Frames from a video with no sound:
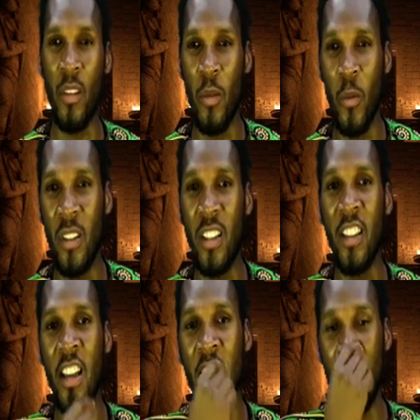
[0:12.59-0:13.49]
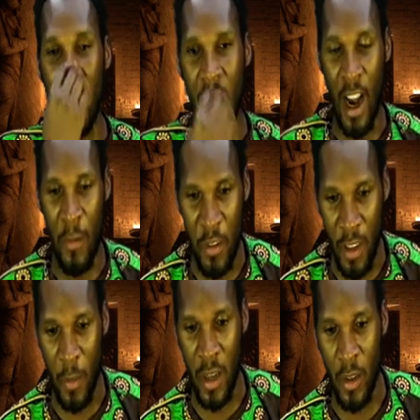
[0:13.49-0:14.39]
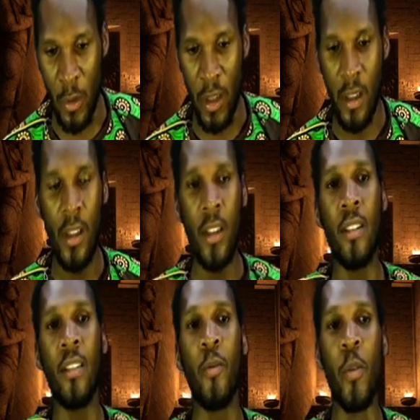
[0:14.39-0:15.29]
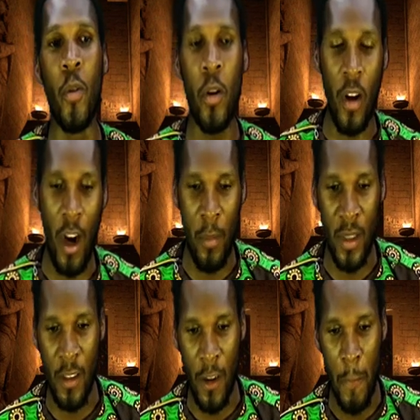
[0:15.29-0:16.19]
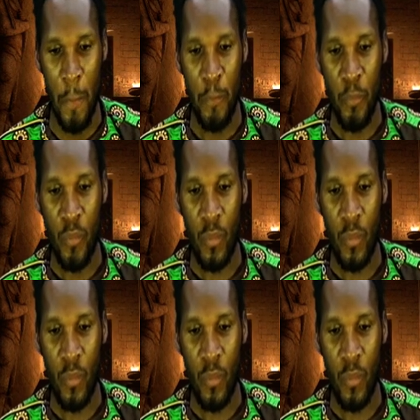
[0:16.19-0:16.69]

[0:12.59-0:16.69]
Did they even have them anyway? We welcomed them.